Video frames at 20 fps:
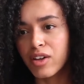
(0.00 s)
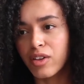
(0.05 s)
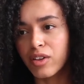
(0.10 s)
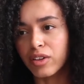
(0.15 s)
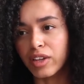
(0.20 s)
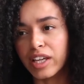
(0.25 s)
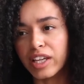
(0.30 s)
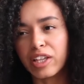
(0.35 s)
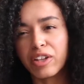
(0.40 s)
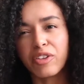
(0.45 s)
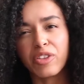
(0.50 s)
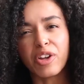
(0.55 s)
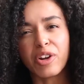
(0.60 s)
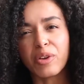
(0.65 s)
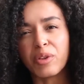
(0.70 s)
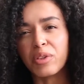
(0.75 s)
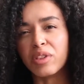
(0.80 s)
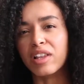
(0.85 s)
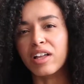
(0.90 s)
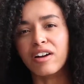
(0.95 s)
like
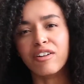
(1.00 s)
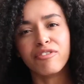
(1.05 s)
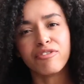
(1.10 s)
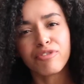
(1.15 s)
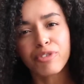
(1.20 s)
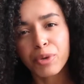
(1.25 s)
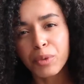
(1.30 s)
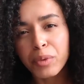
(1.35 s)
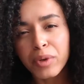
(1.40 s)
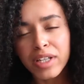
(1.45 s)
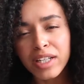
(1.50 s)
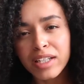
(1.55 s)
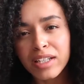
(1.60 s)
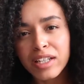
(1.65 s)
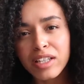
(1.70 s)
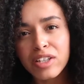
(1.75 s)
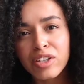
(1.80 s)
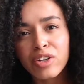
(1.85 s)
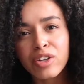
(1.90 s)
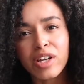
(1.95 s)
their love for one
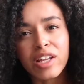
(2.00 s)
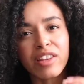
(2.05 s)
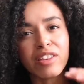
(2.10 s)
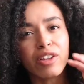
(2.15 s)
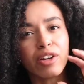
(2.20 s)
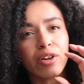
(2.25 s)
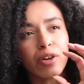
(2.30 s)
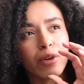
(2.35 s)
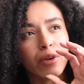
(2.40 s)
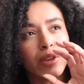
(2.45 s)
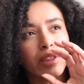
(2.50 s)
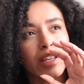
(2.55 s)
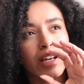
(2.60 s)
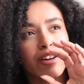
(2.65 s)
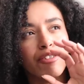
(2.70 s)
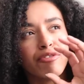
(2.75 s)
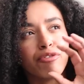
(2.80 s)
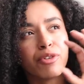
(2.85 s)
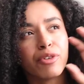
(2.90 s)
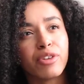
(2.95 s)
another and their
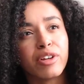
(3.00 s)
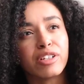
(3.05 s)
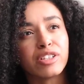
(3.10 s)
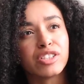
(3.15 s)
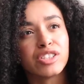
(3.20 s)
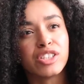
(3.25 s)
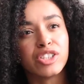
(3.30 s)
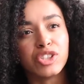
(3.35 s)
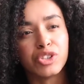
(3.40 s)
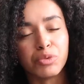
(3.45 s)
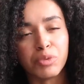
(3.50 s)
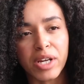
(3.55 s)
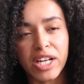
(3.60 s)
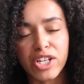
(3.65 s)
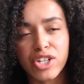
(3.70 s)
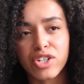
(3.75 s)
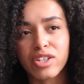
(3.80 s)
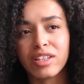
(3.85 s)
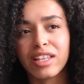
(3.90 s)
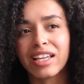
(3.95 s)
love for their
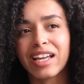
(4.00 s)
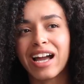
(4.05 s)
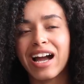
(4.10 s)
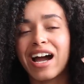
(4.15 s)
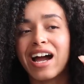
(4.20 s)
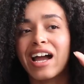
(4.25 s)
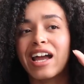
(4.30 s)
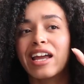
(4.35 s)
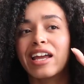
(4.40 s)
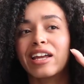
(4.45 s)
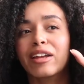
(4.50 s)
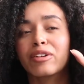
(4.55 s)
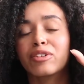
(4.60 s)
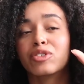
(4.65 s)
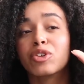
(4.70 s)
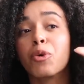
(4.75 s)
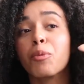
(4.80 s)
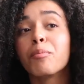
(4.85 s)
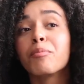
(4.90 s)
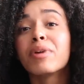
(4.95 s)
situation. Like, I
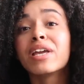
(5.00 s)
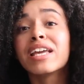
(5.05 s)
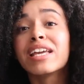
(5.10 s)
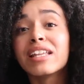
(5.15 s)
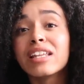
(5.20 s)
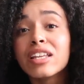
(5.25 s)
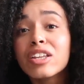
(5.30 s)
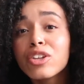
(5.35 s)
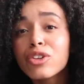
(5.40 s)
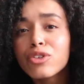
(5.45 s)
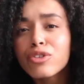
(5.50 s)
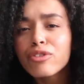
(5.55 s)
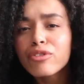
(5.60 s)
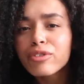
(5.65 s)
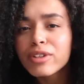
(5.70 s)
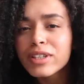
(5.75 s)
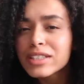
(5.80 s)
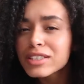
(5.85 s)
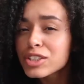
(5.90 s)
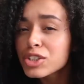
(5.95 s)
don't pity you
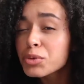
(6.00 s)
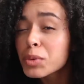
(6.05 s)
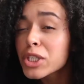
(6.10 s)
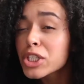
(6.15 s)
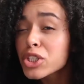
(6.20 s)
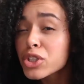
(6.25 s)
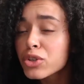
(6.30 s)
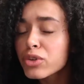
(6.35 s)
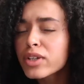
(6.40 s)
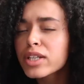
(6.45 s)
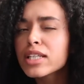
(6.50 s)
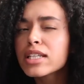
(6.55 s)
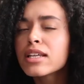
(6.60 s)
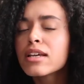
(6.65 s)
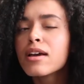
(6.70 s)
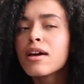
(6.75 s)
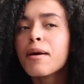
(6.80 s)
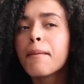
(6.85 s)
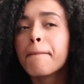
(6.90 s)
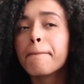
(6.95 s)
for the situation you're in,
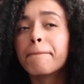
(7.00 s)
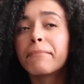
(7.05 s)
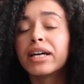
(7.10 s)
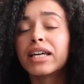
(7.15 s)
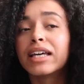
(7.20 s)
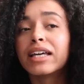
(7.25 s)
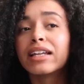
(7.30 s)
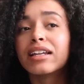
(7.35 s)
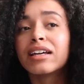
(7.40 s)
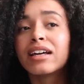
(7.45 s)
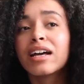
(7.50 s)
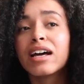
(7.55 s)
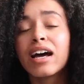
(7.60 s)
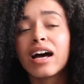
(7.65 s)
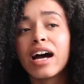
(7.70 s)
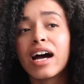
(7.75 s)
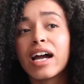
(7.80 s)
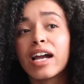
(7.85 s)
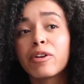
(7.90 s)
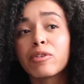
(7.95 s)
but
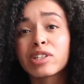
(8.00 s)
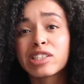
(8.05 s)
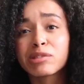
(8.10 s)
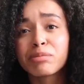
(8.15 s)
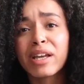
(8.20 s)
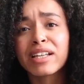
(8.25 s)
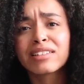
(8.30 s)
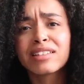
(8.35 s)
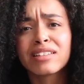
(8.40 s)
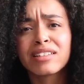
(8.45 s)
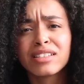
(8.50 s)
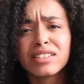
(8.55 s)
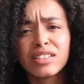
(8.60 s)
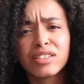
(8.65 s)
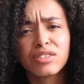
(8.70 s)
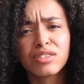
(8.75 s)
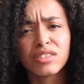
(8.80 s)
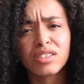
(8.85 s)
I respect that this is